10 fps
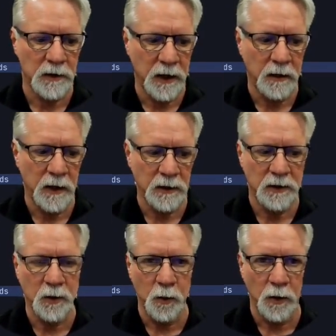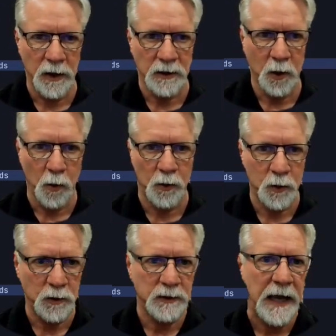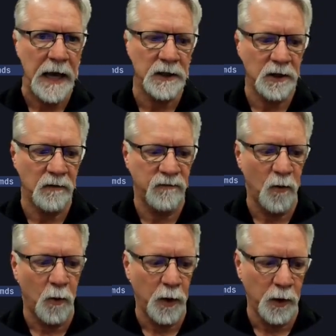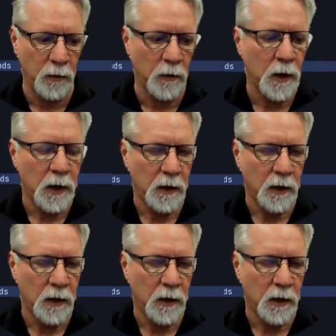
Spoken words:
then this tool is going to stash it for you.